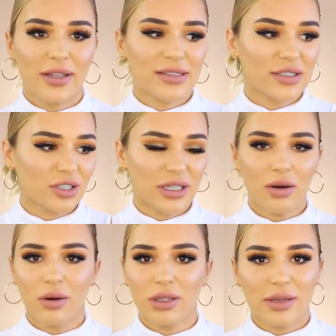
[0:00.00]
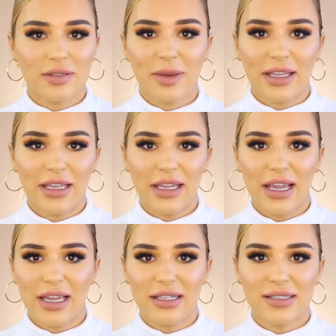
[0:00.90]
It's literally all I was packing.
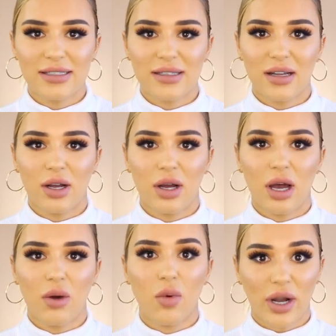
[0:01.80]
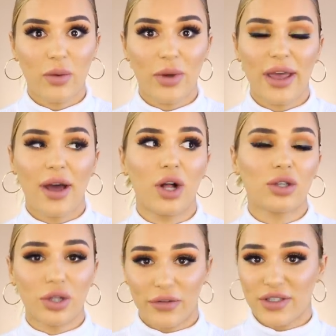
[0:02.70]
And it's what I wear a
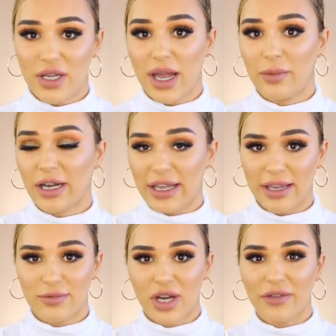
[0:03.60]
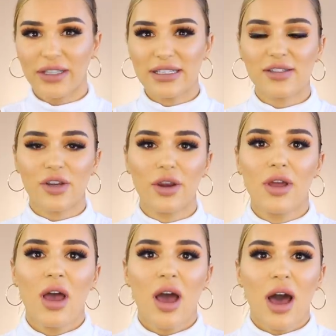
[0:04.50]
lot of the time when I am traveling. So
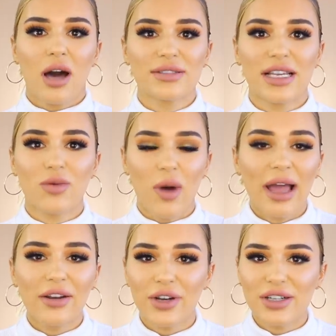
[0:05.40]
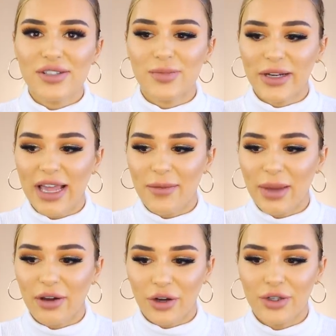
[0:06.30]
I was like, why don't I just bring out
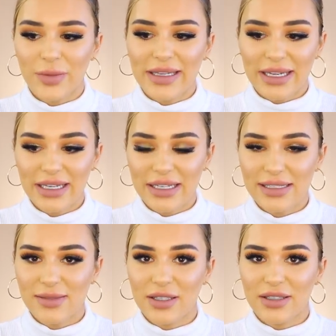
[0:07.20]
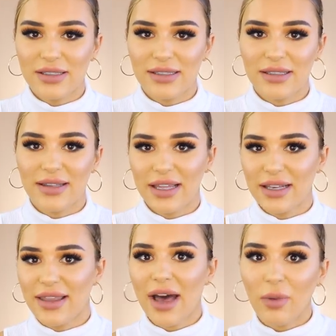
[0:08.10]
my own bikinis? Because
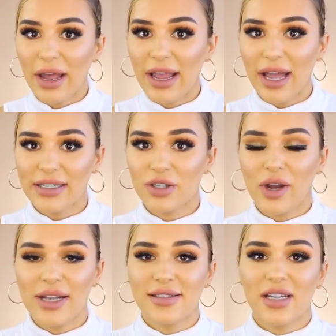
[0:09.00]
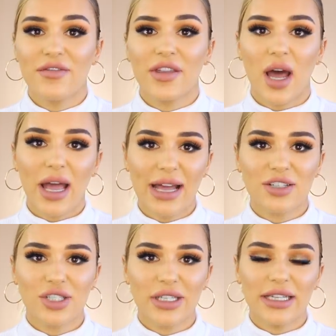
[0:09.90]
then that way I can create stuff that I
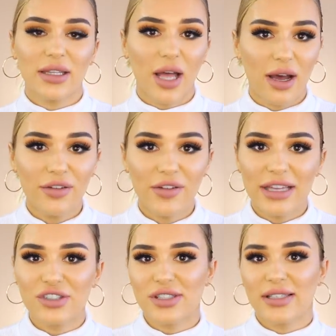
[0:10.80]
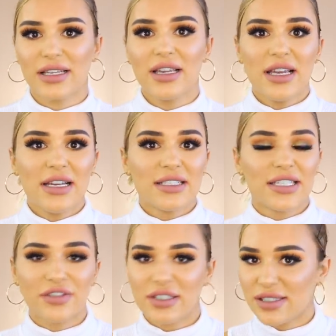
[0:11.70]
actually love and just like
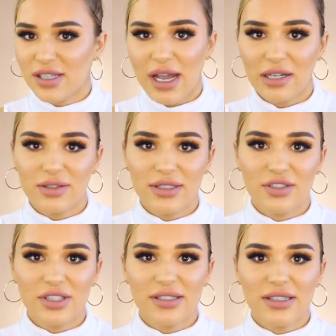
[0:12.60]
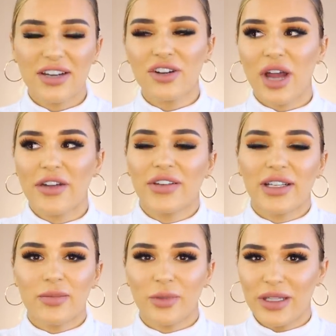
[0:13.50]
different styles and just, I don't know, I feel
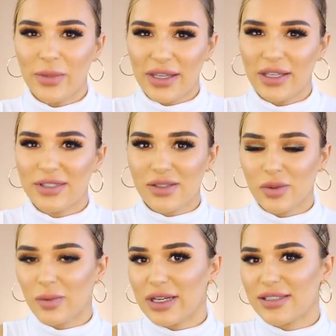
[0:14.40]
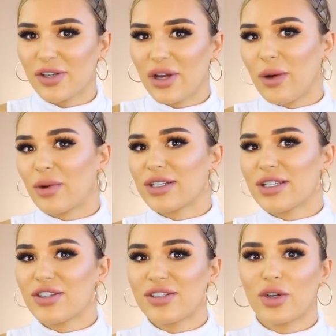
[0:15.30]
like I'm really picky with swimwear. So I wanted
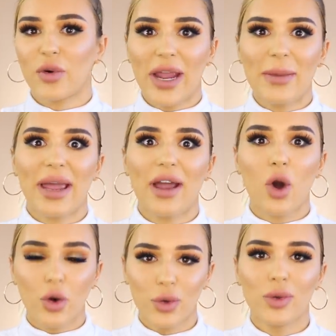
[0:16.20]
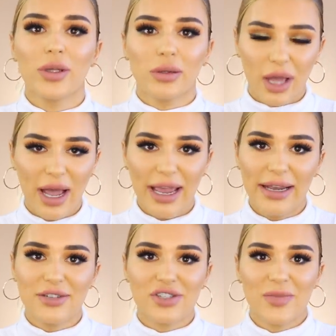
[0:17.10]
to just create my own line
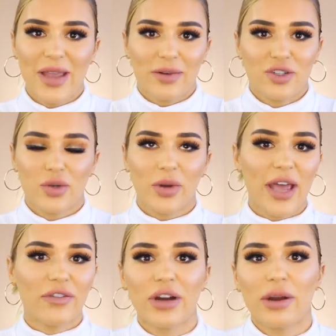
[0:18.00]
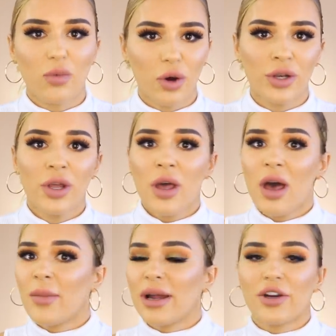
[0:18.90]
and just be able to do whatever I want.
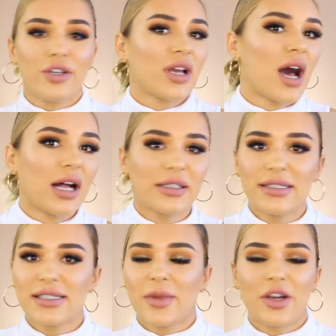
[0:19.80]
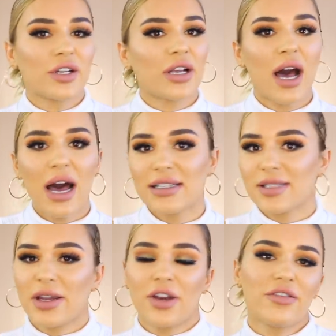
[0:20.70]
My own colors, my own
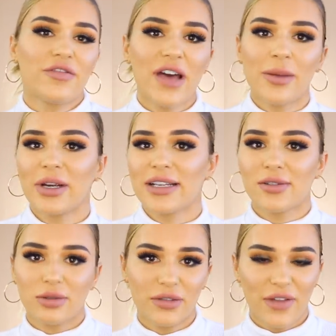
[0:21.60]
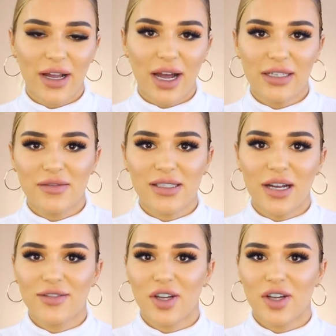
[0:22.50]
cuts, my own fabrics, all of that kind of stuff.